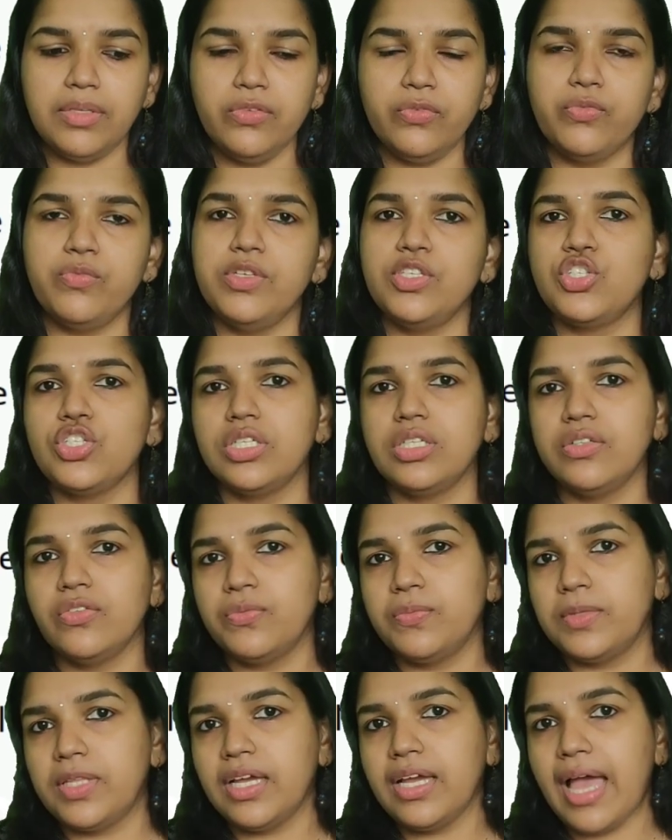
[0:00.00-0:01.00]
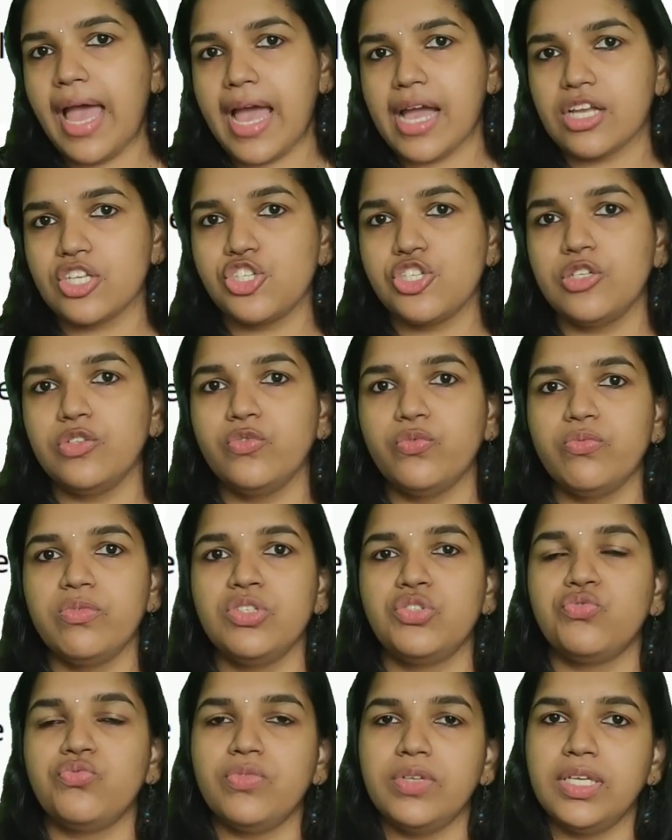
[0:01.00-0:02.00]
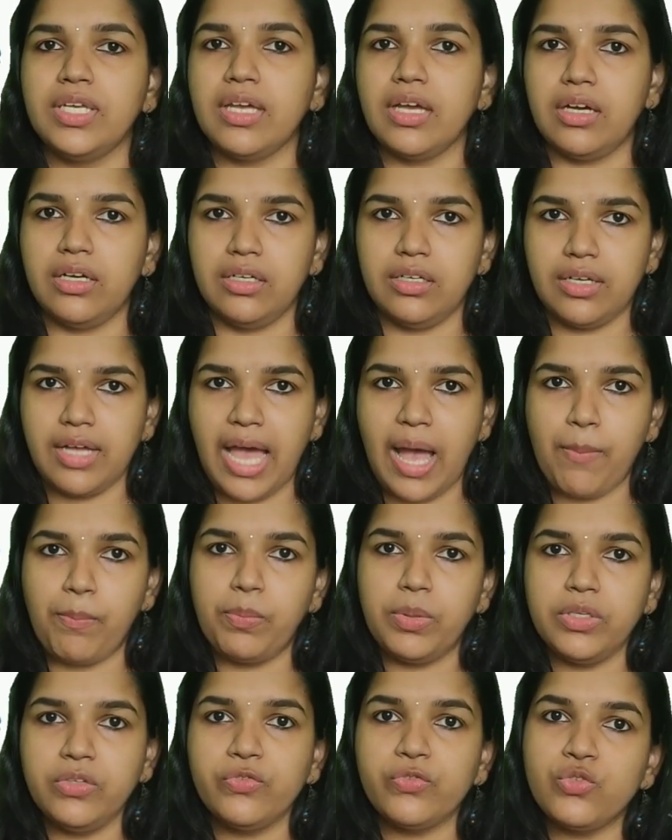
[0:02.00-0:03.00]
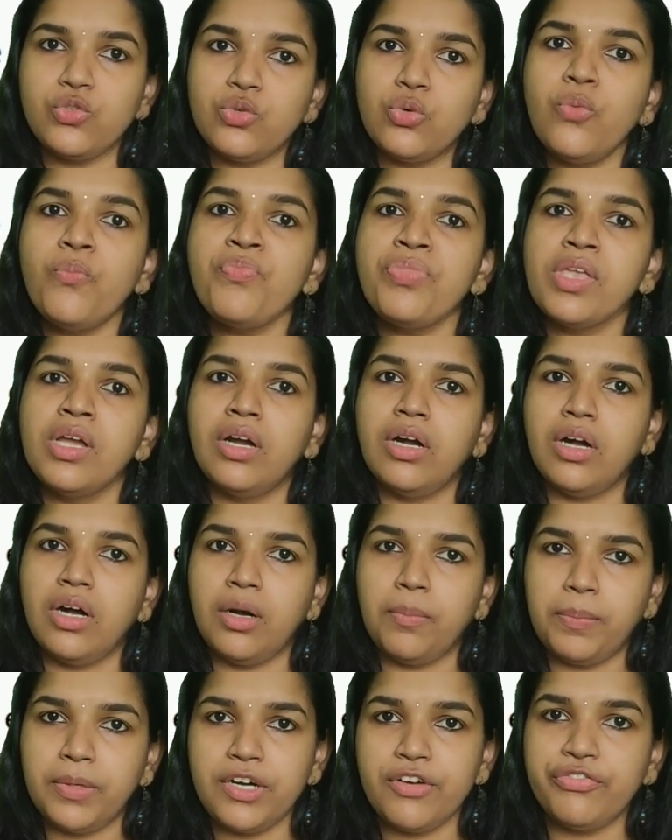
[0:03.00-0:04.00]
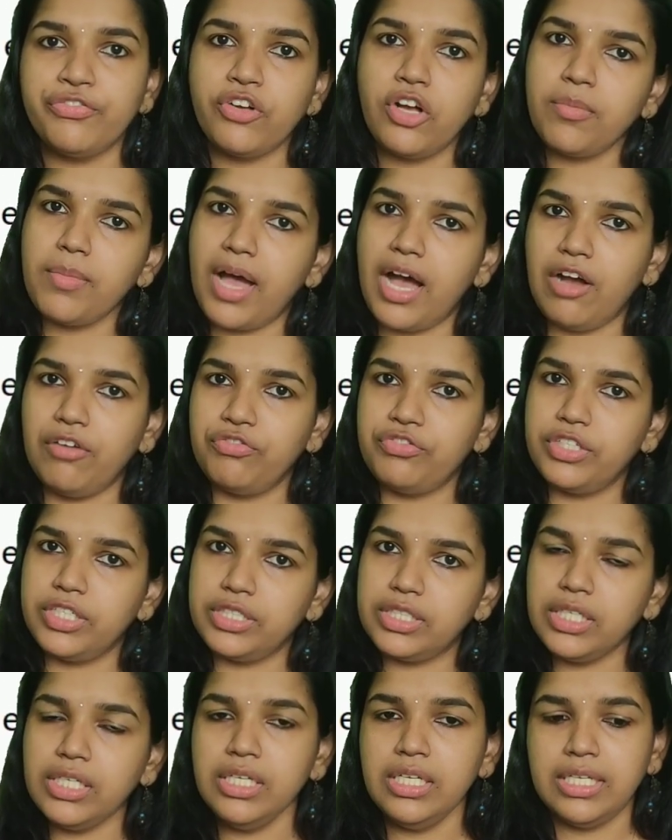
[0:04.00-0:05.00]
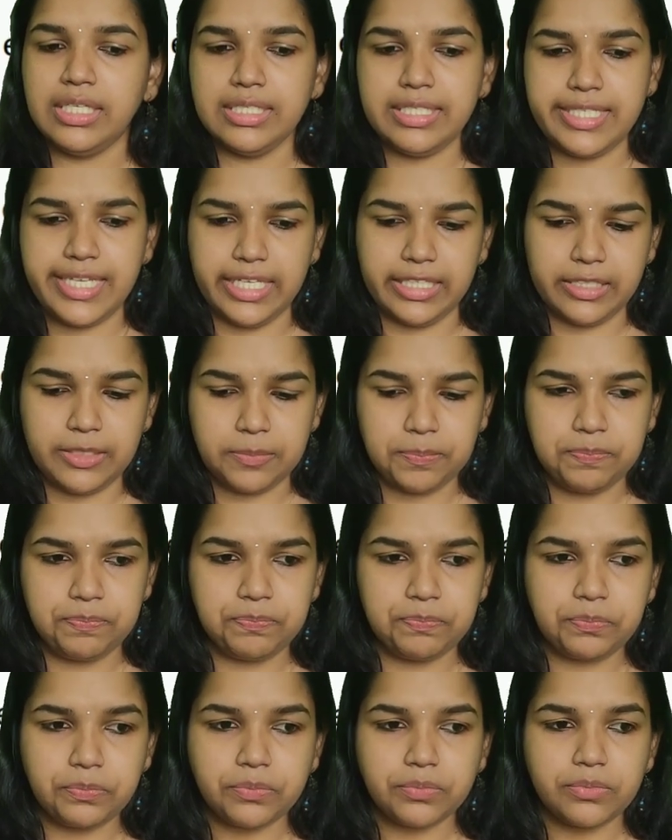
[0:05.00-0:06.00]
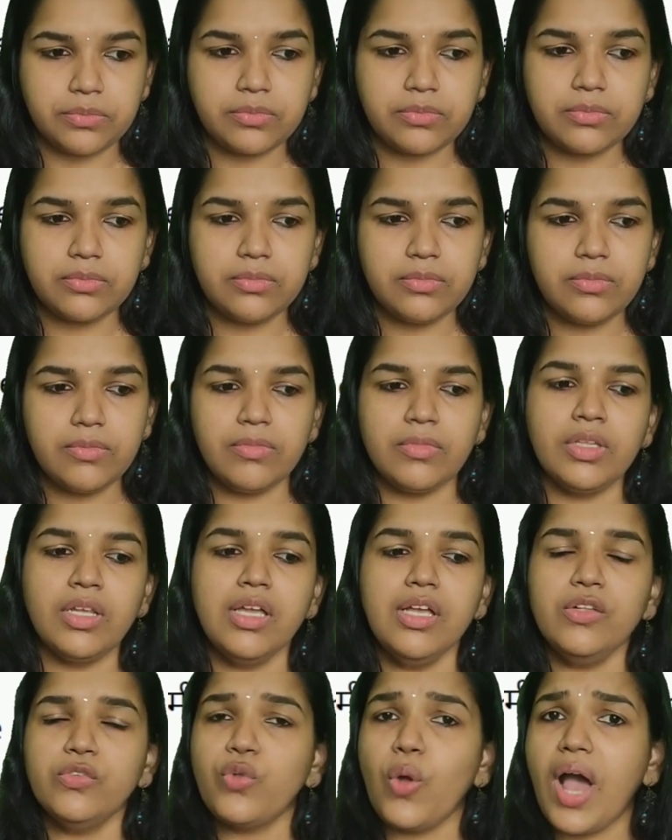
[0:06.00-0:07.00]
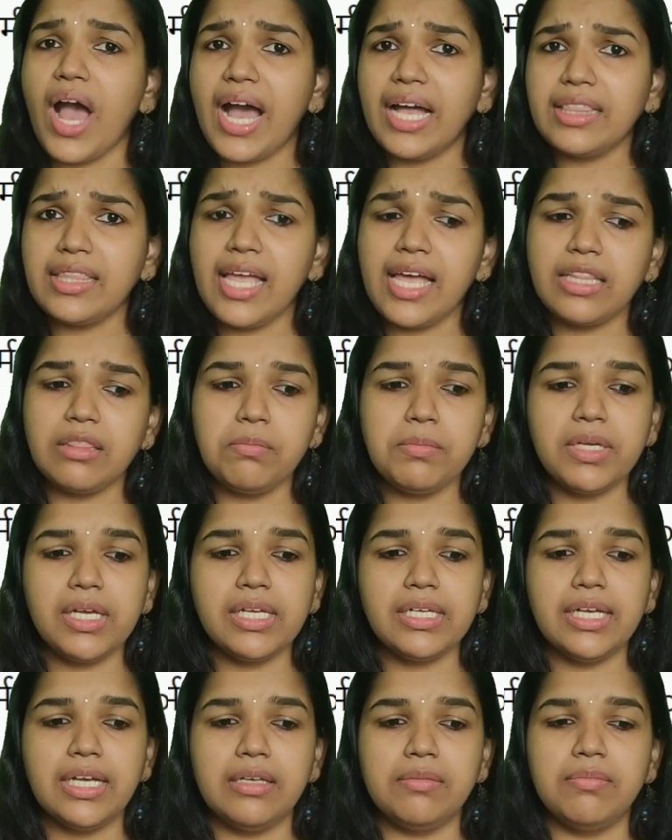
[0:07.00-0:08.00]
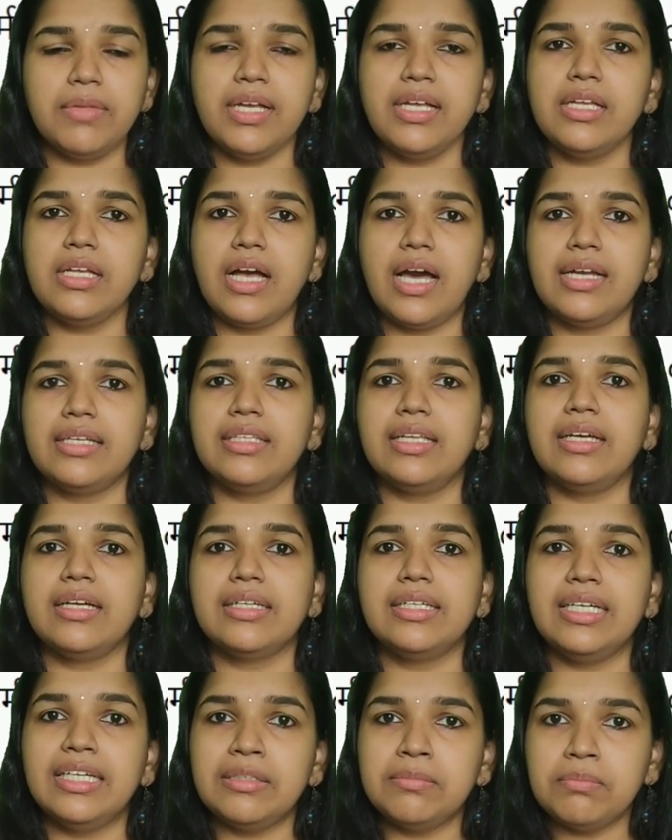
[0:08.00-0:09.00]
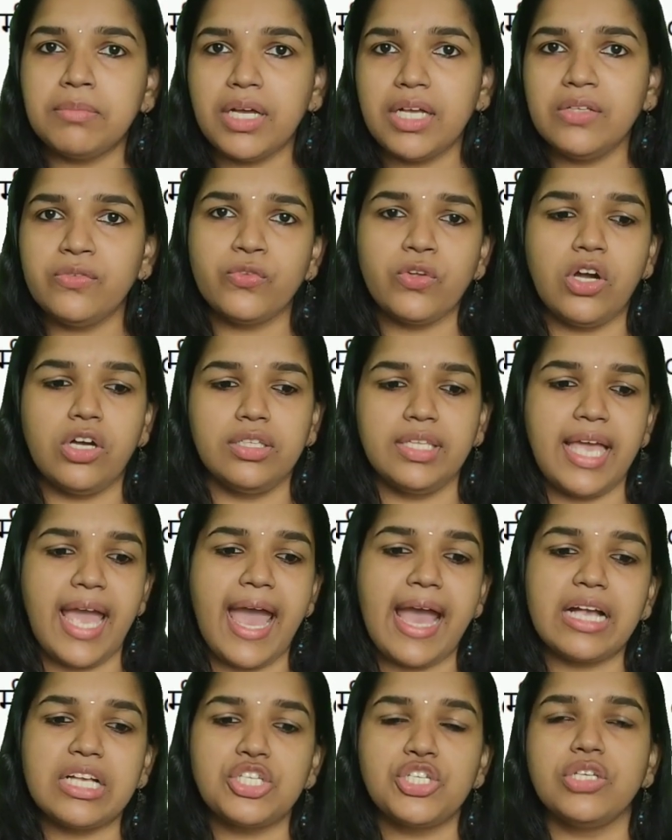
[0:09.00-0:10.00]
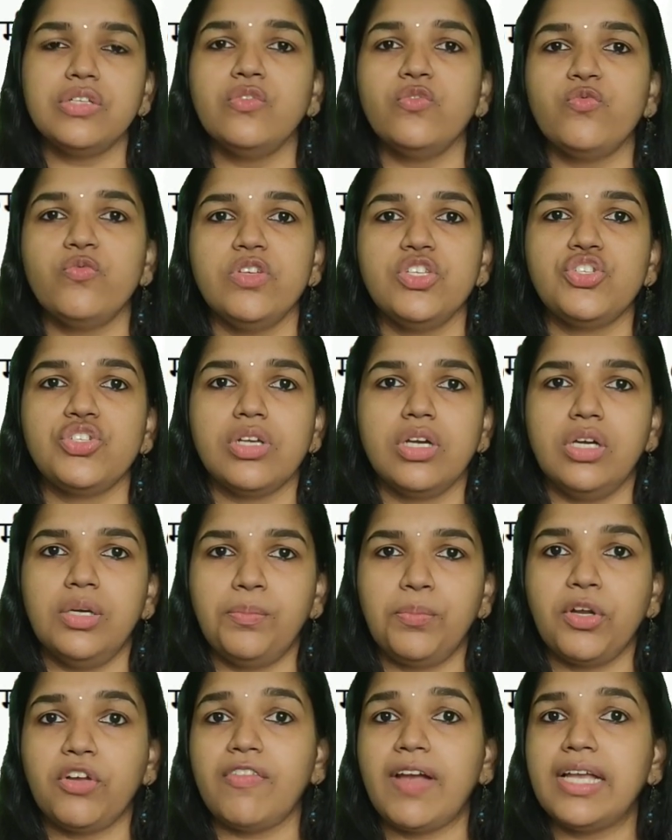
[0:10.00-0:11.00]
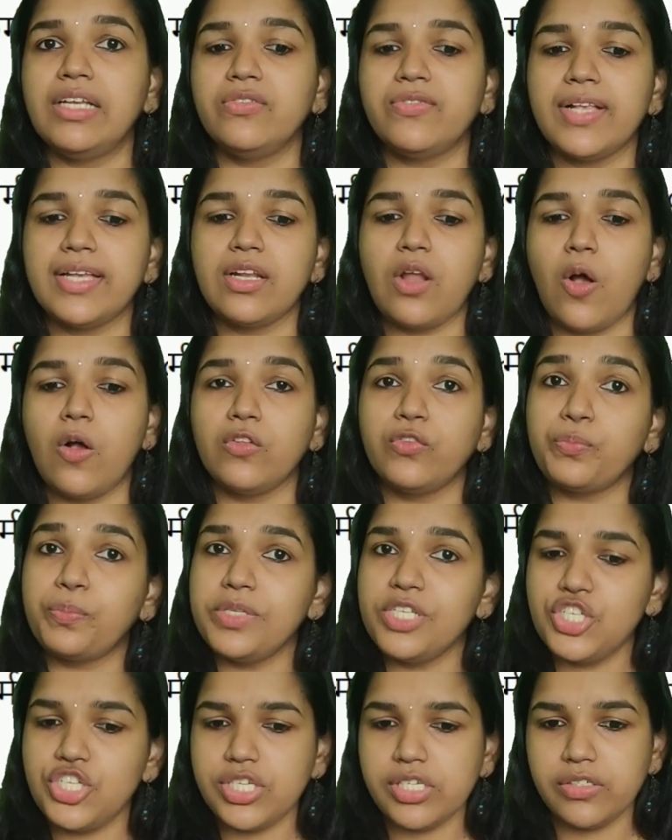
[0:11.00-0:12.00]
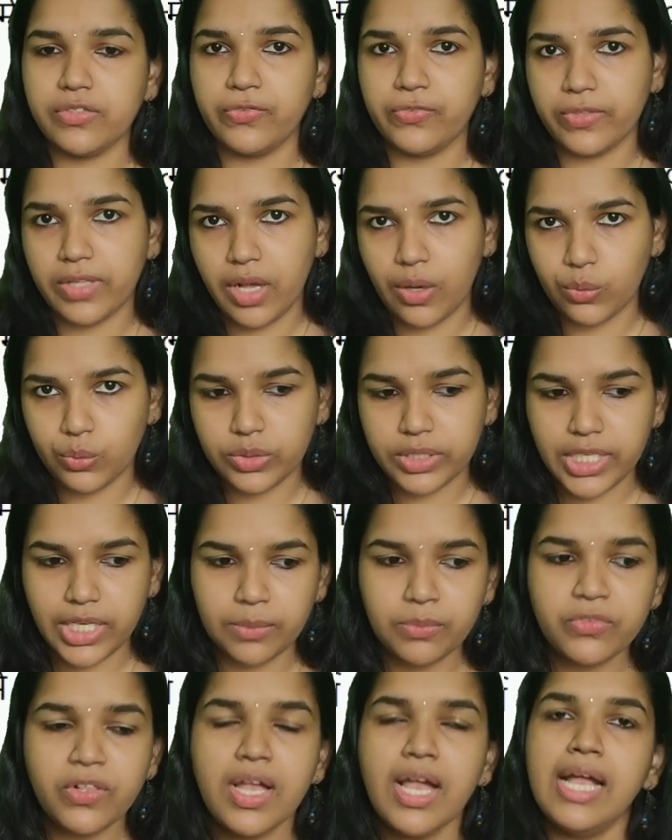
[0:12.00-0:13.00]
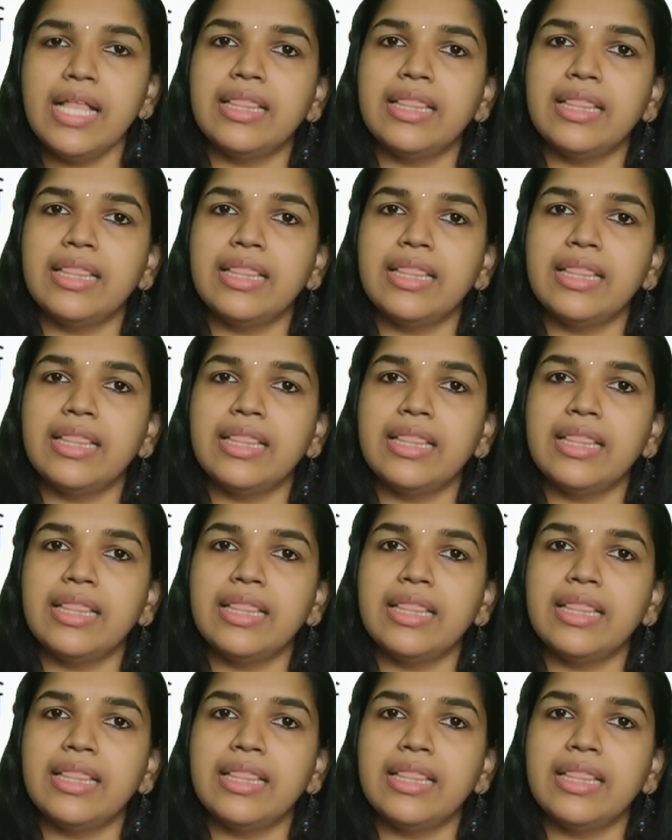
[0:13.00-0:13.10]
means which is the actions which we happens to perform after the death. So Adhyatmika karma are the karmas or the actions which provides an auspicious outcomes,